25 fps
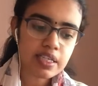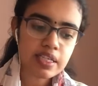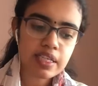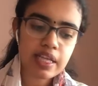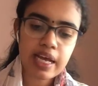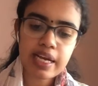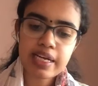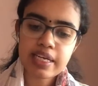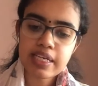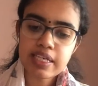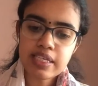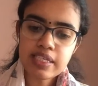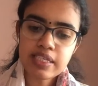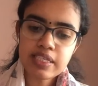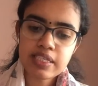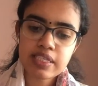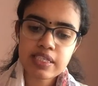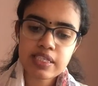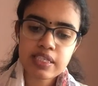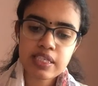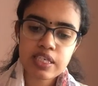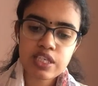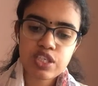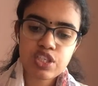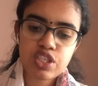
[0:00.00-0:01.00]
that
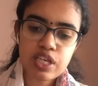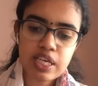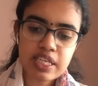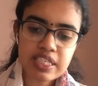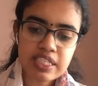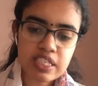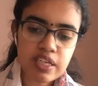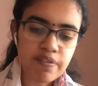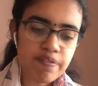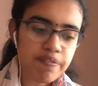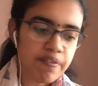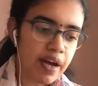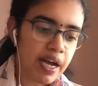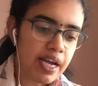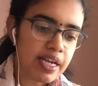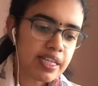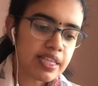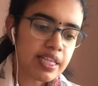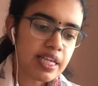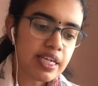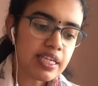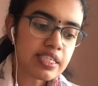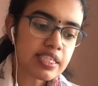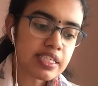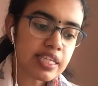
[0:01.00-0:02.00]
is justify
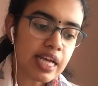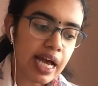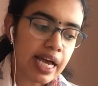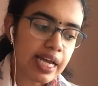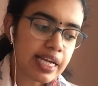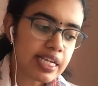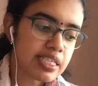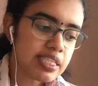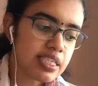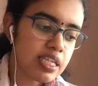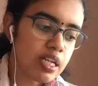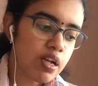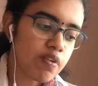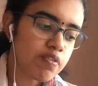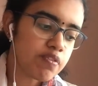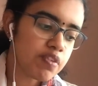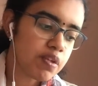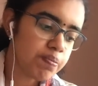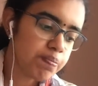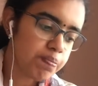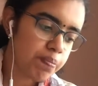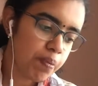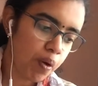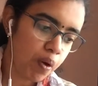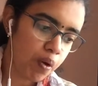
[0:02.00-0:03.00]
the title of the
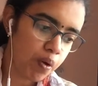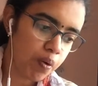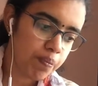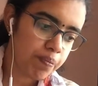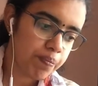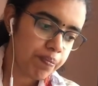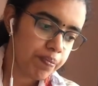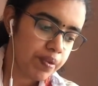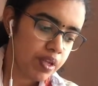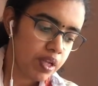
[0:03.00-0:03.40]
poem.